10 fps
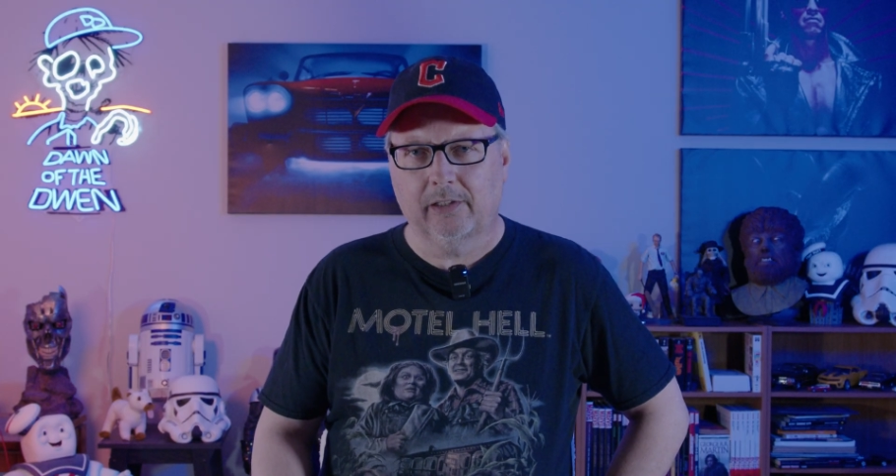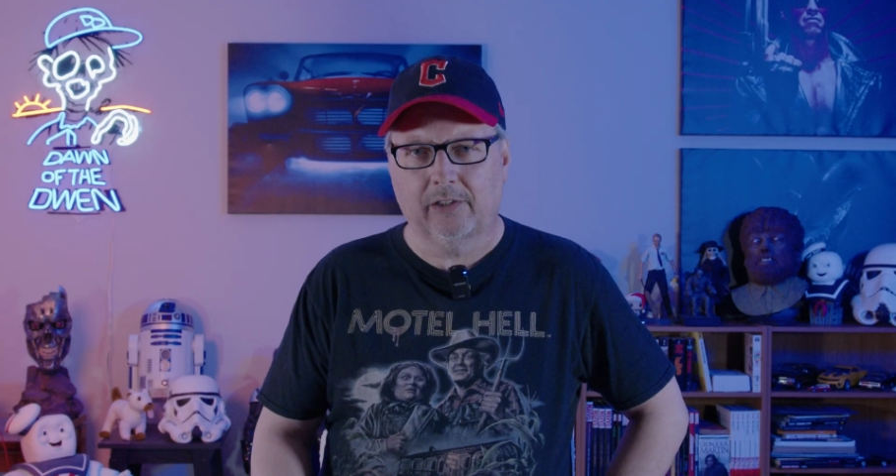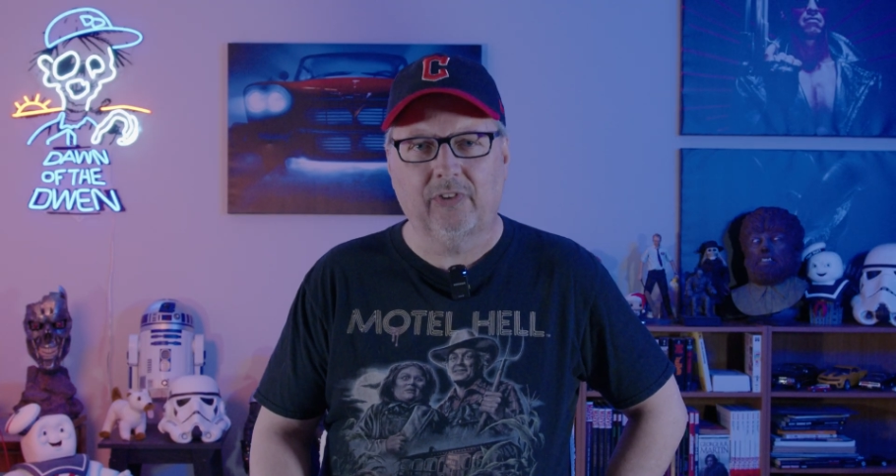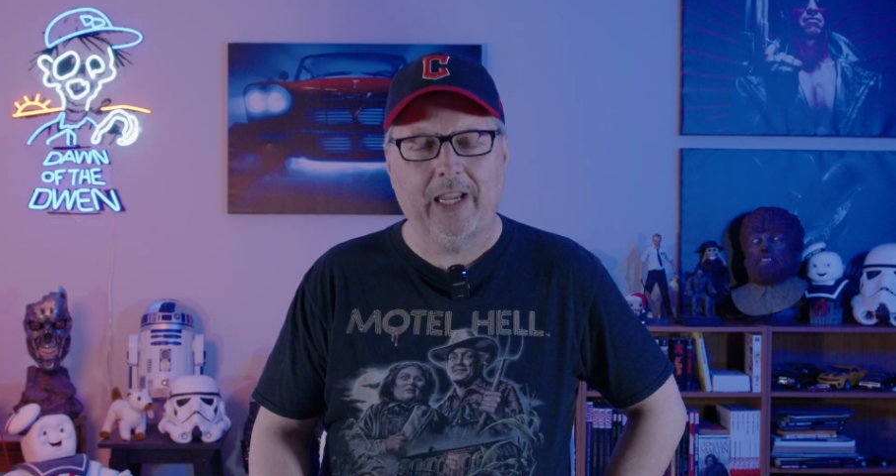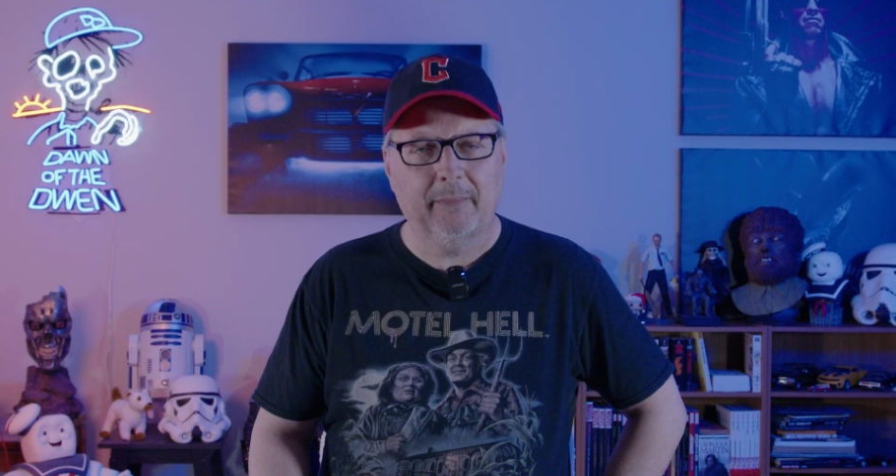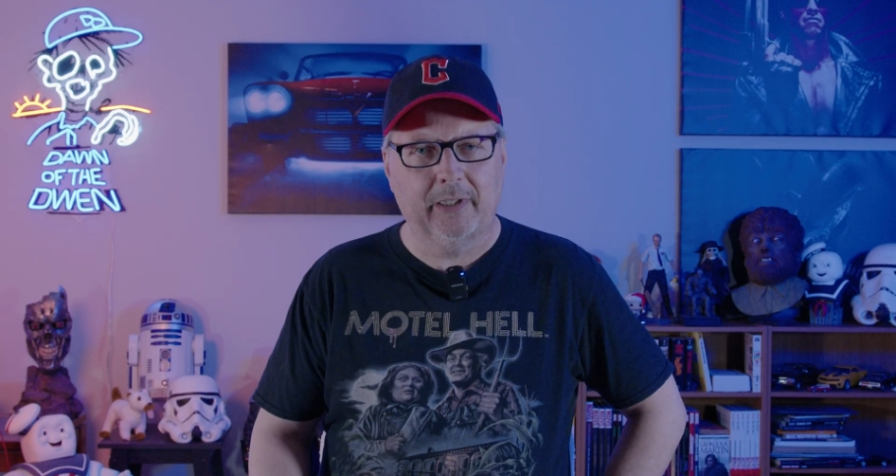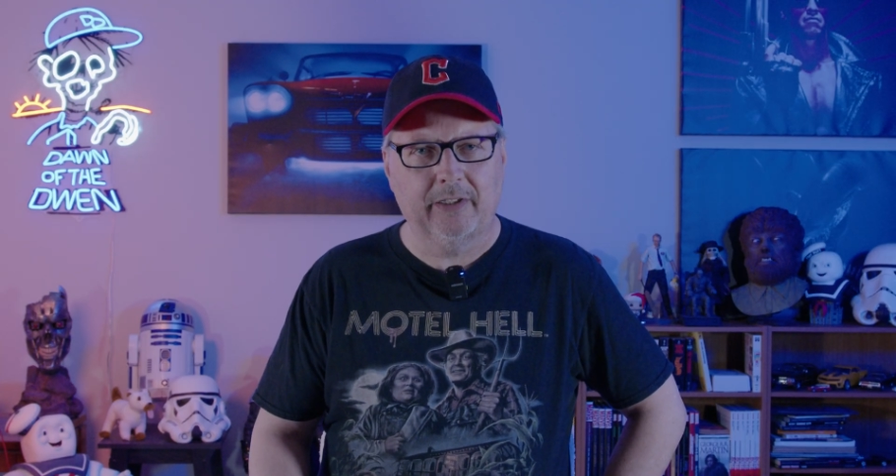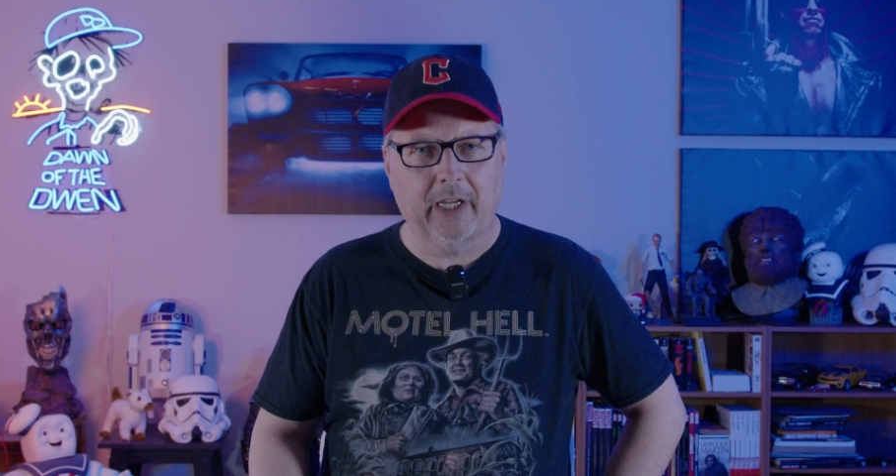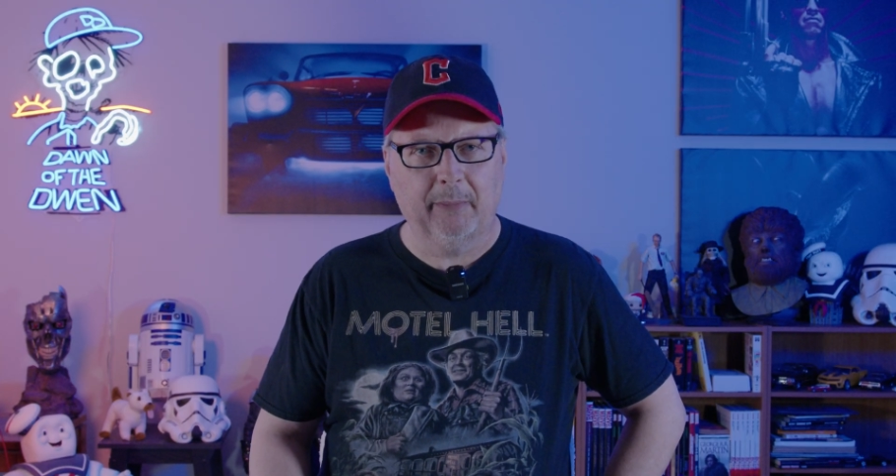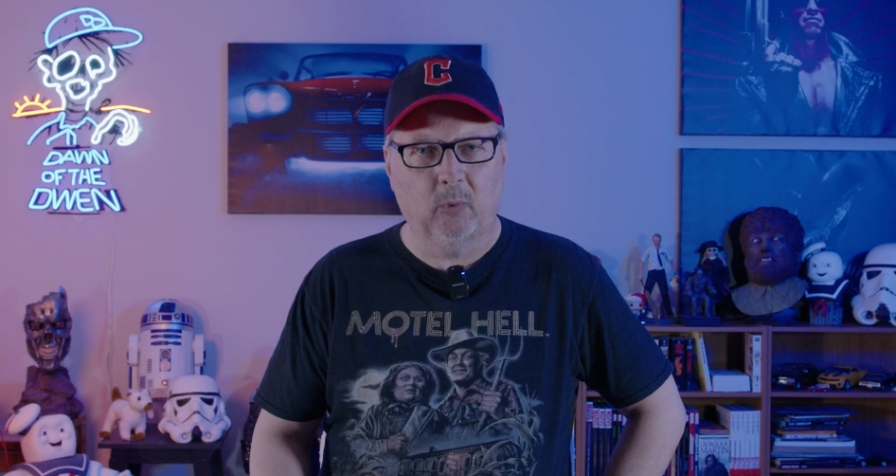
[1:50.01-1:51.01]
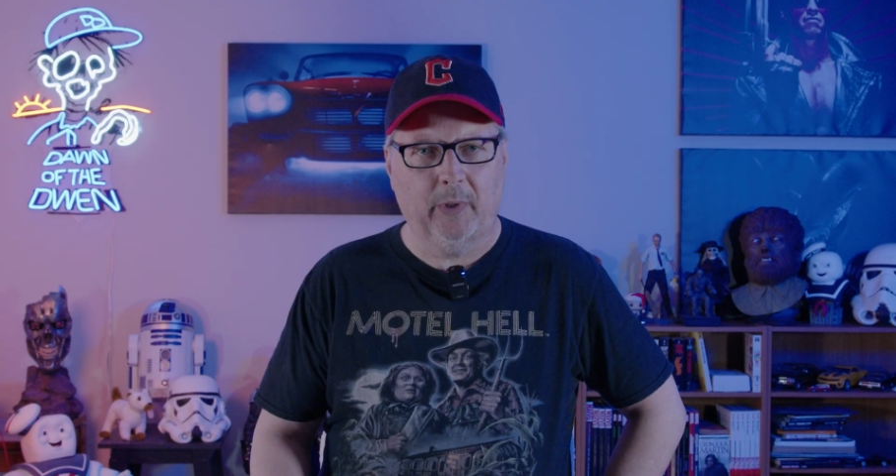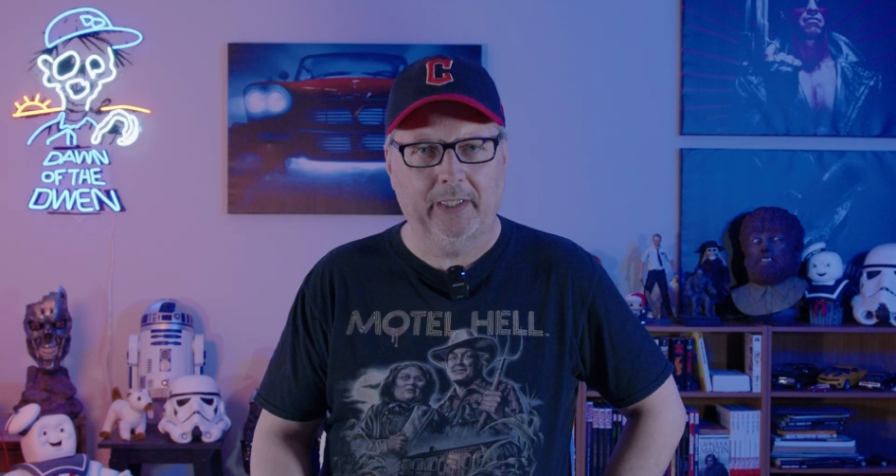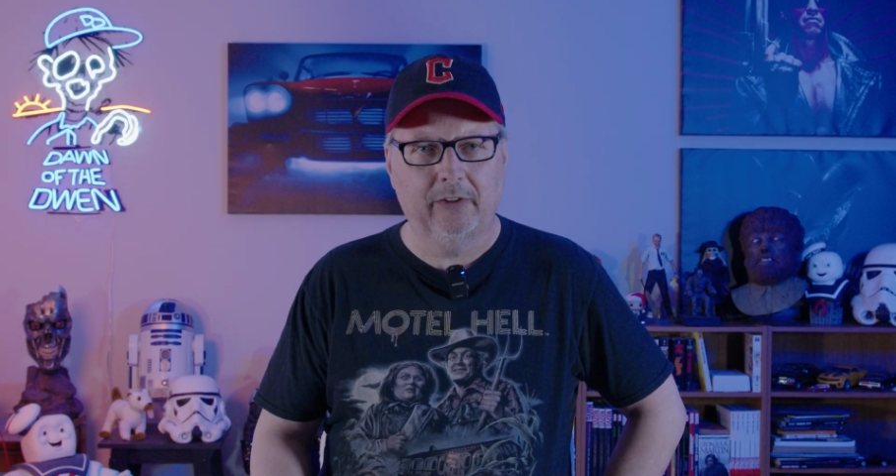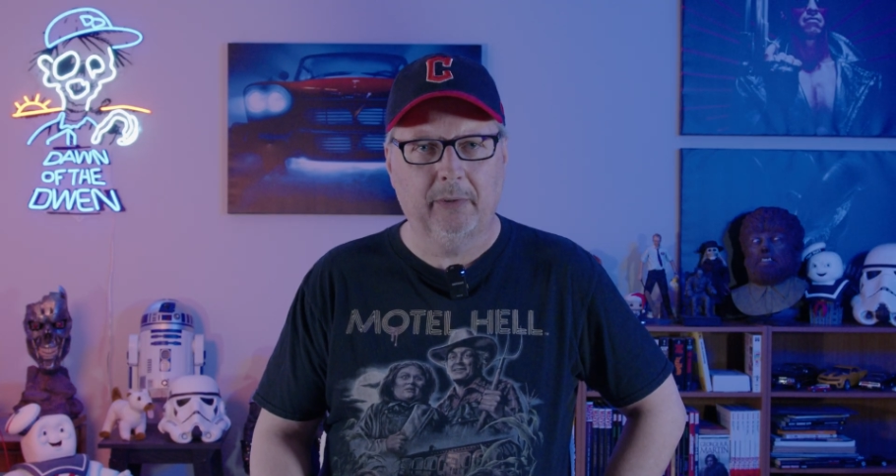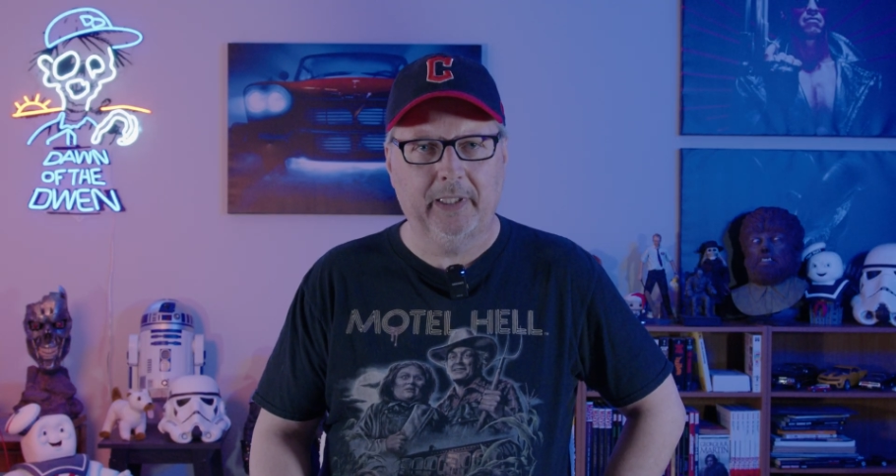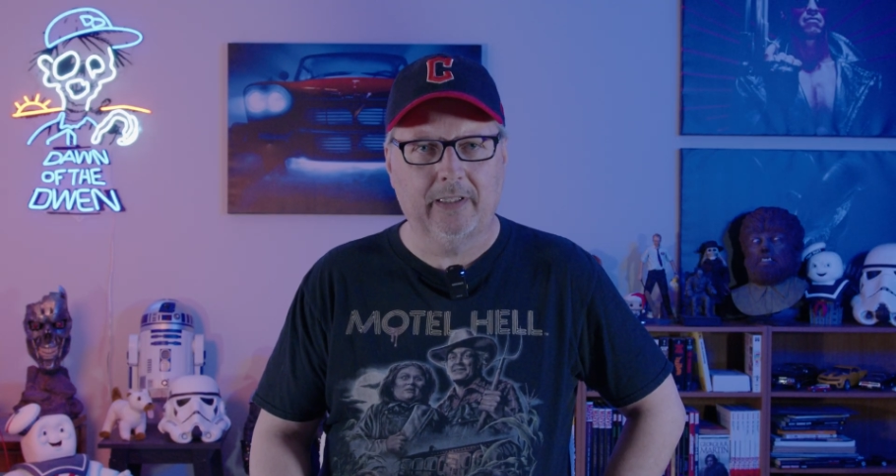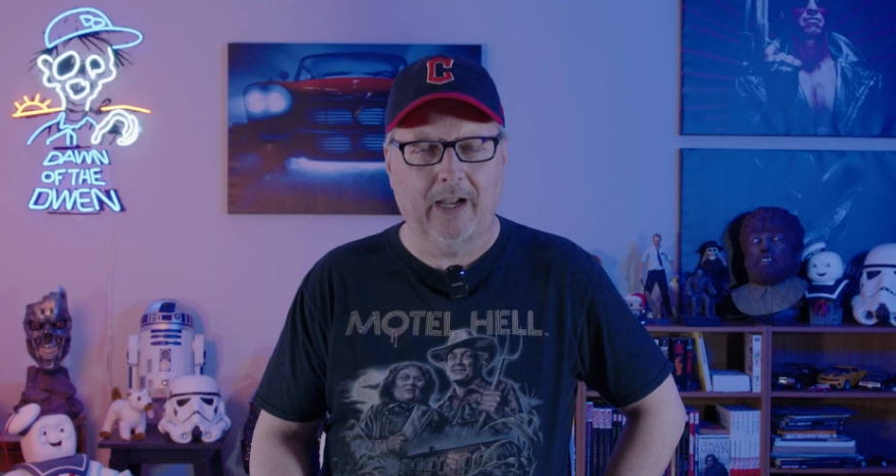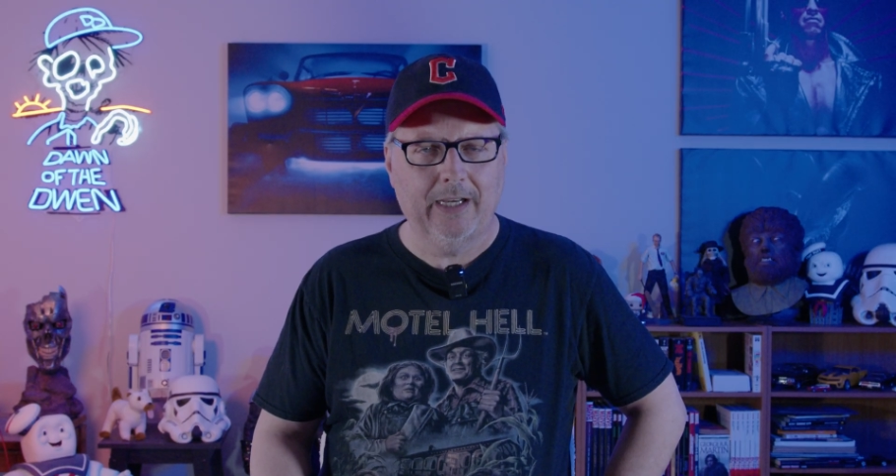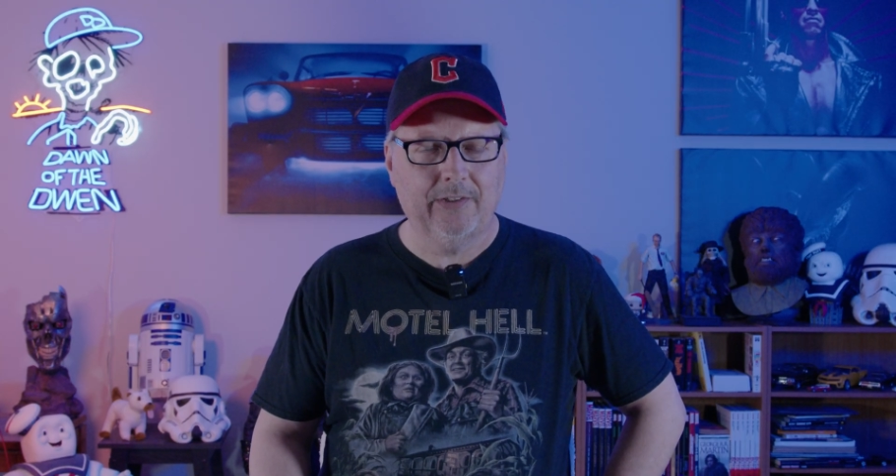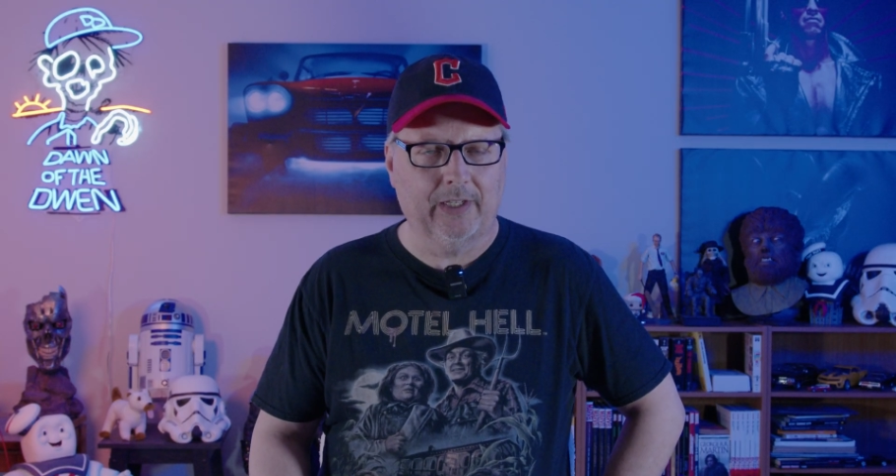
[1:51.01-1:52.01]
an examining table waiting to be
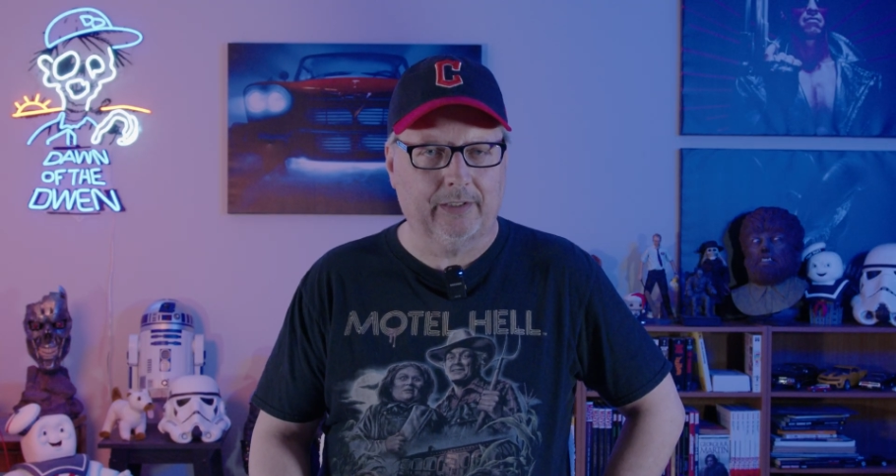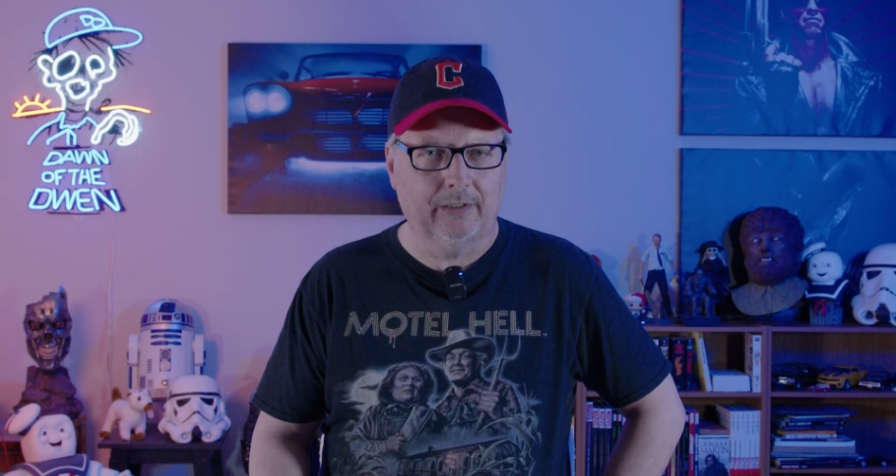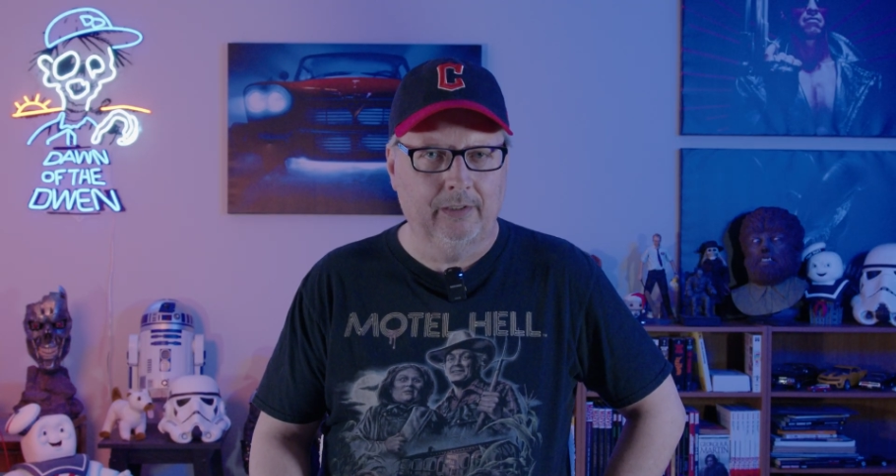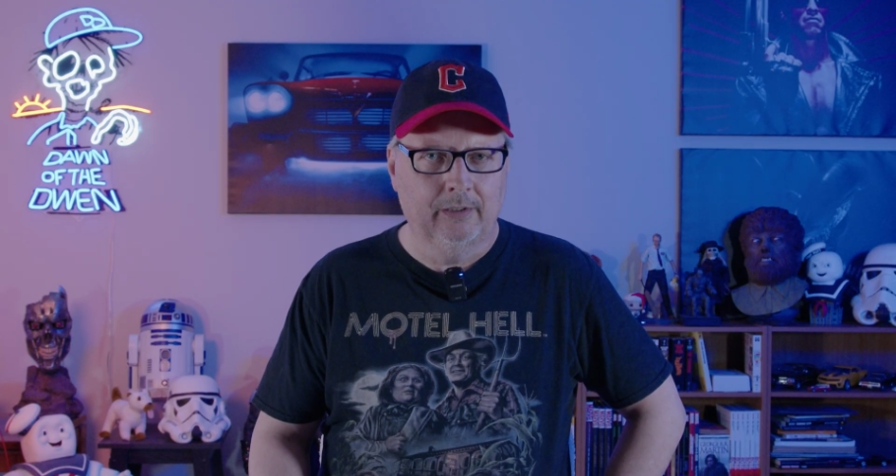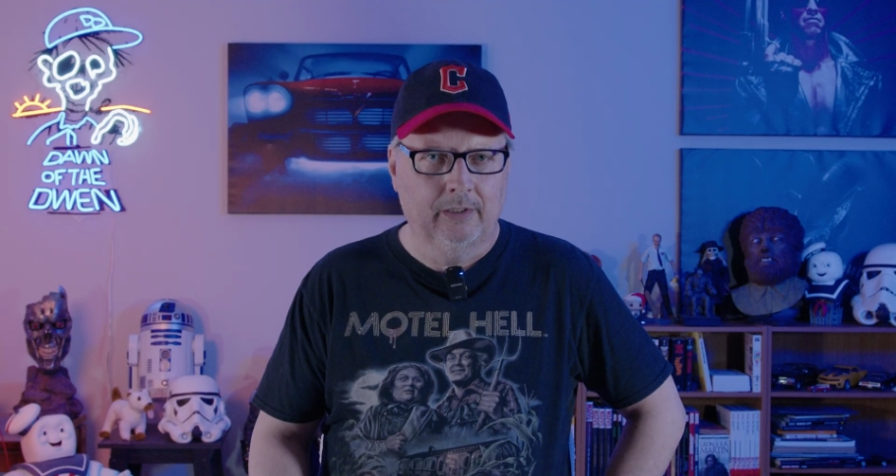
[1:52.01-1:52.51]
dissected,